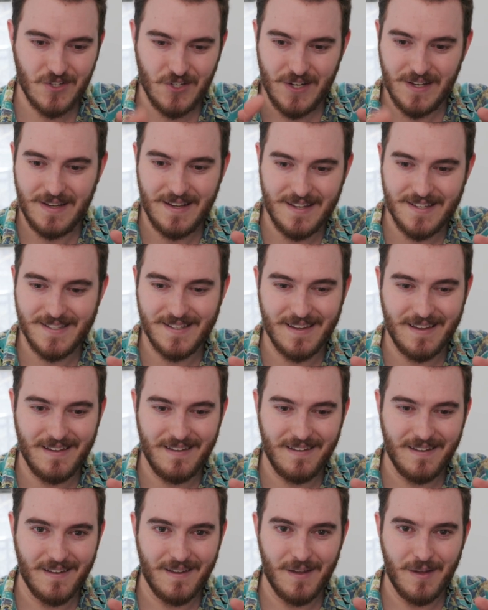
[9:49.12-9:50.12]
and
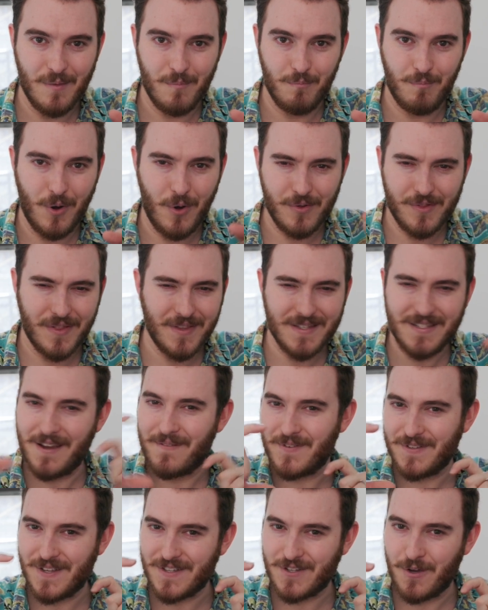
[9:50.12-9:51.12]
GDC, both in the
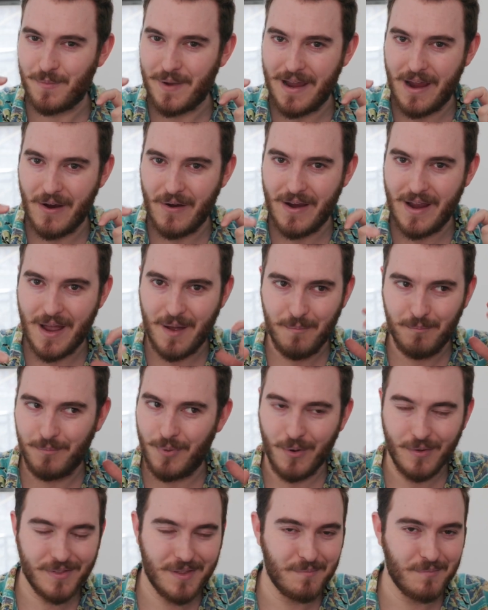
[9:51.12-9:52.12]
San Francisco Bay Area,
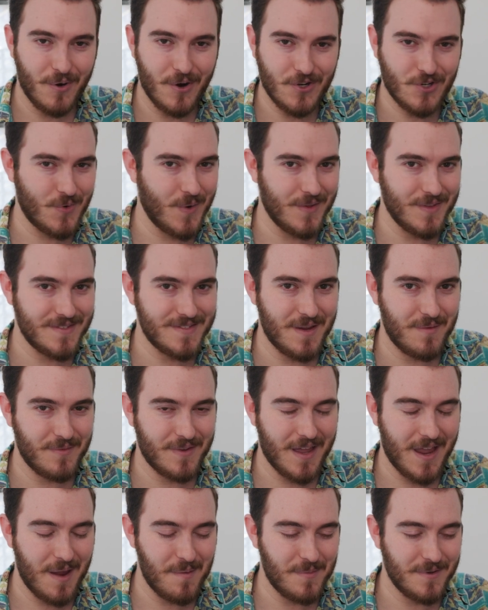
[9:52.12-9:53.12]
both in March around the
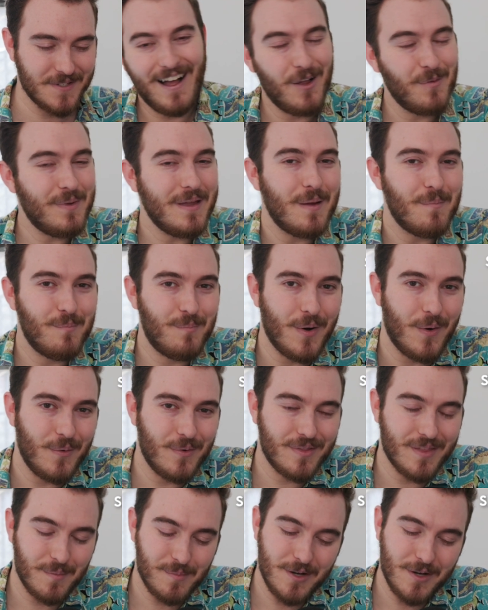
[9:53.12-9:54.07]
same time. I'll be at both.